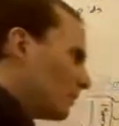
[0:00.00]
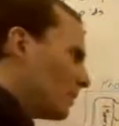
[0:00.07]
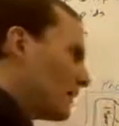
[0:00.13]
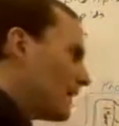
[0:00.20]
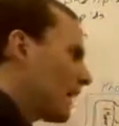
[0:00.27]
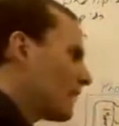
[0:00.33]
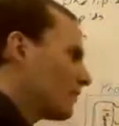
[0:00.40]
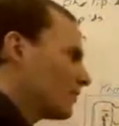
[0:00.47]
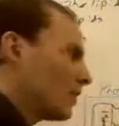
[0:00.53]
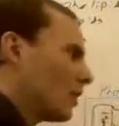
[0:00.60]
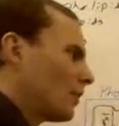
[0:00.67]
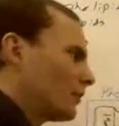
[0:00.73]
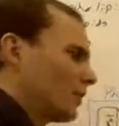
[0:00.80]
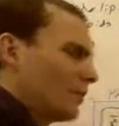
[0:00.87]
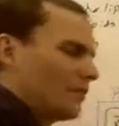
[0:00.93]
PS,
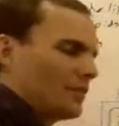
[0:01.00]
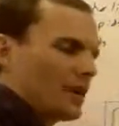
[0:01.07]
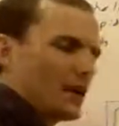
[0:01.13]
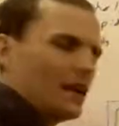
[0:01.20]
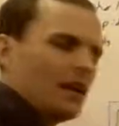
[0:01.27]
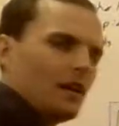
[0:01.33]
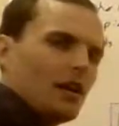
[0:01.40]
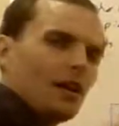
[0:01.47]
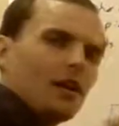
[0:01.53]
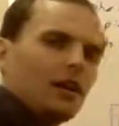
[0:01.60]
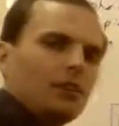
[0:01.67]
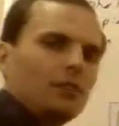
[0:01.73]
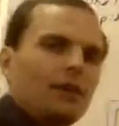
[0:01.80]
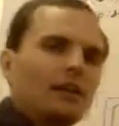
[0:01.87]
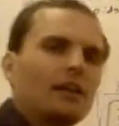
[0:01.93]
off to the side,
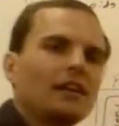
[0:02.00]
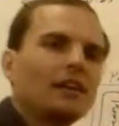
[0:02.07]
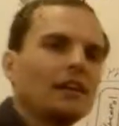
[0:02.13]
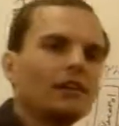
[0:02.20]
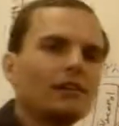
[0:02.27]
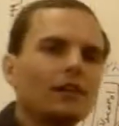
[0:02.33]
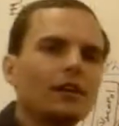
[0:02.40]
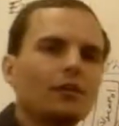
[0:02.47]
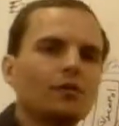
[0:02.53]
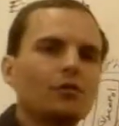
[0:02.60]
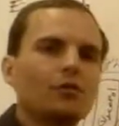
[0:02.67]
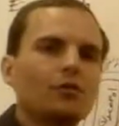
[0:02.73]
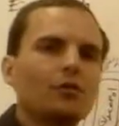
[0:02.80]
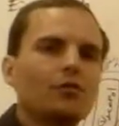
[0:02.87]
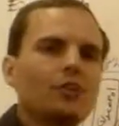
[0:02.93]
it'll make it easy for
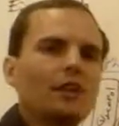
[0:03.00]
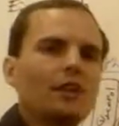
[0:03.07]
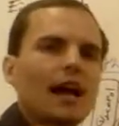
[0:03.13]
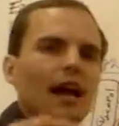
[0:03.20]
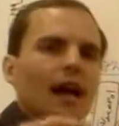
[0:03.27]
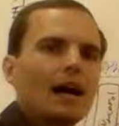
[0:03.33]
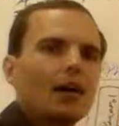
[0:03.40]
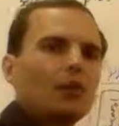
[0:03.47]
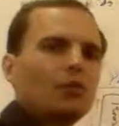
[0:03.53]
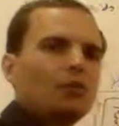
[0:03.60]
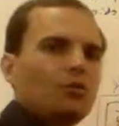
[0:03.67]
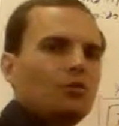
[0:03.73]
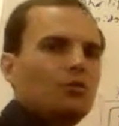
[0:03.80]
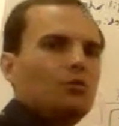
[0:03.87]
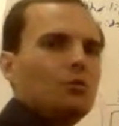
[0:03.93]
you to see
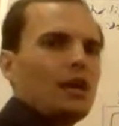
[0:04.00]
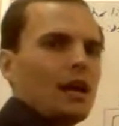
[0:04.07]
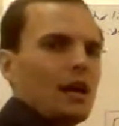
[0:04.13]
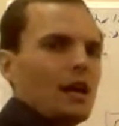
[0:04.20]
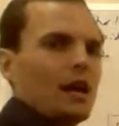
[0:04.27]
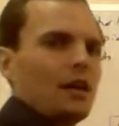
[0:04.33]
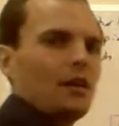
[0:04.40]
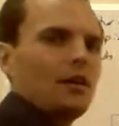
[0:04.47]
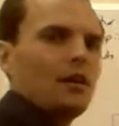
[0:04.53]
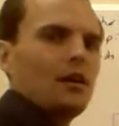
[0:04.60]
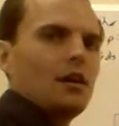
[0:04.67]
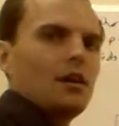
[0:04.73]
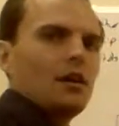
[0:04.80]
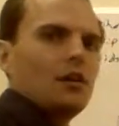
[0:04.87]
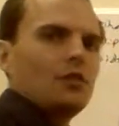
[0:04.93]
how you
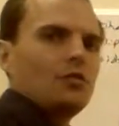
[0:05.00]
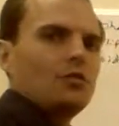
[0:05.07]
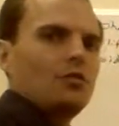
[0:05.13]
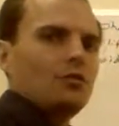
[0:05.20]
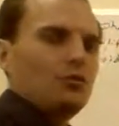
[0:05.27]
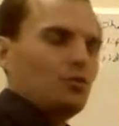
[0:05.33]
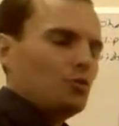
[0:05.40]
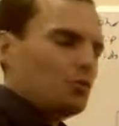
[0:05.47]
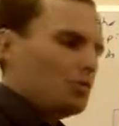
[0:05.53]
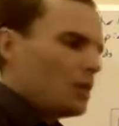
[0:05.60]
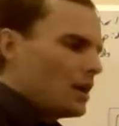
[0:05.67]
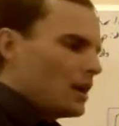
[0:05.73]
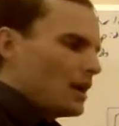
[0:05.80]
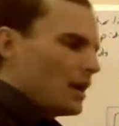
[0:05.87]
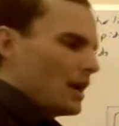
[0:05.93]
can
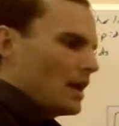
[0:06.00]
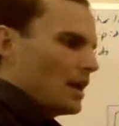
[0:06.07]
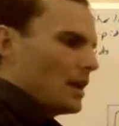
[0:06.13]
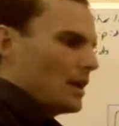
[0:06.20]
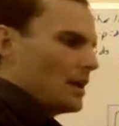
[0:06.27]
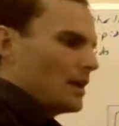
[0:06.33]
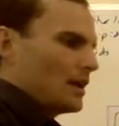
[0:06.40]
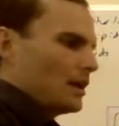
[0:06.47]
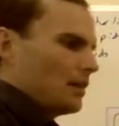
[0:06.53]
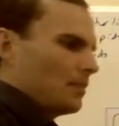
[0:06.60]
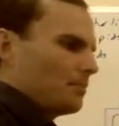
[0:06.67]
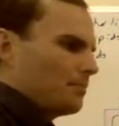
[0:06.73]
do a,